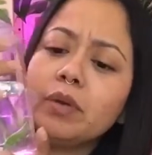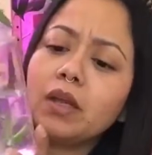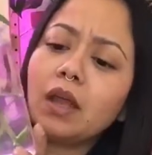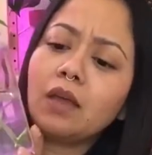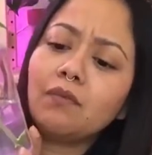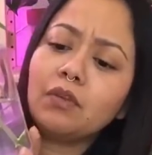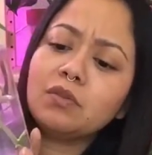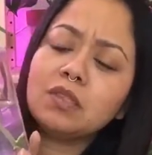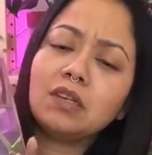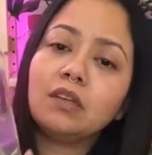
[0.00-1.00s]
but I've
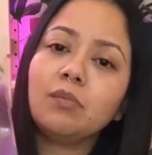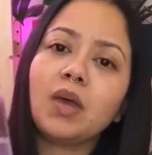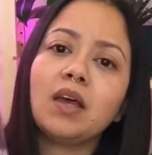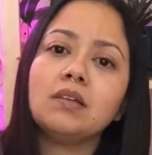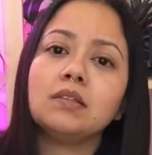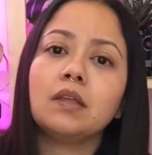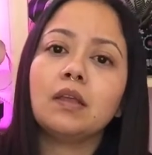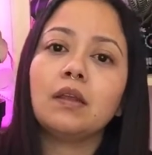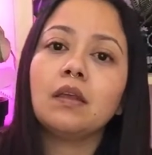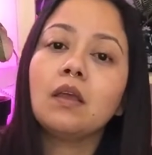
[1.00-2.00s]
used it in the past
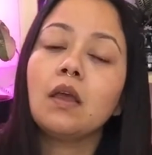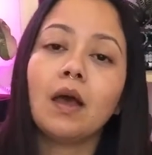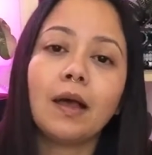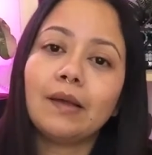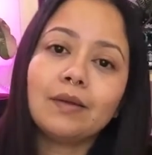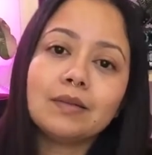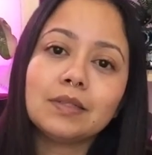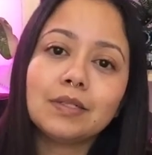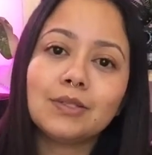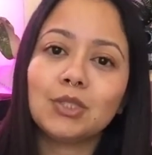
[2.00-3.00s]
and I
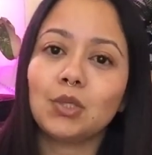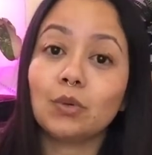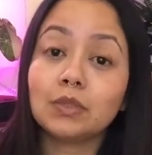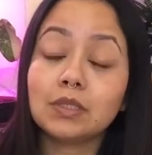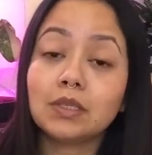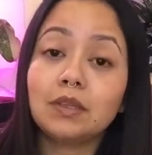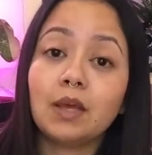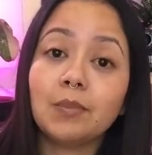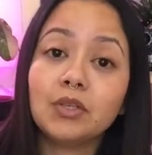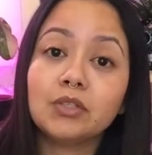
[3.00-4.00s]
honestly don't see
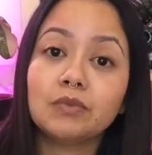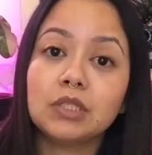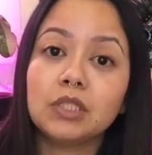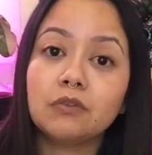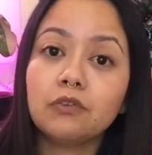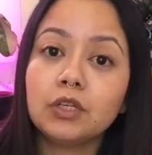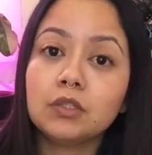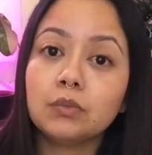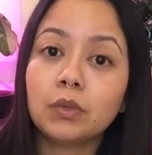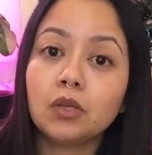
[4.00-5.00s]
that much of a
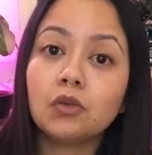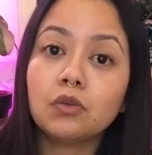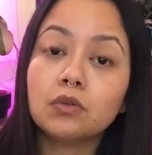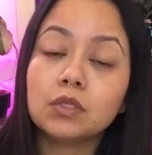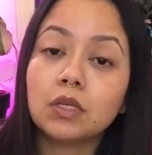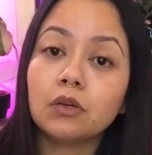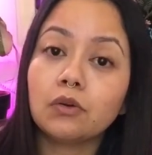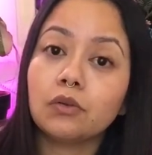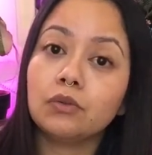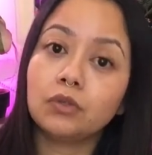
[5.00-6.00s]
difference when you use it
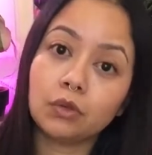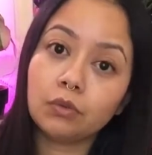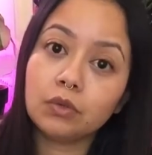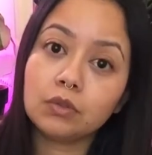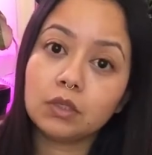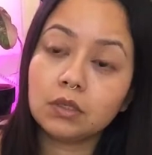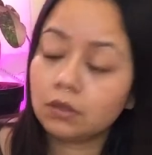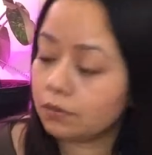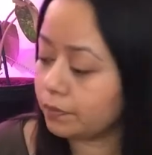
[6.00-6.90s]
or you don't use it.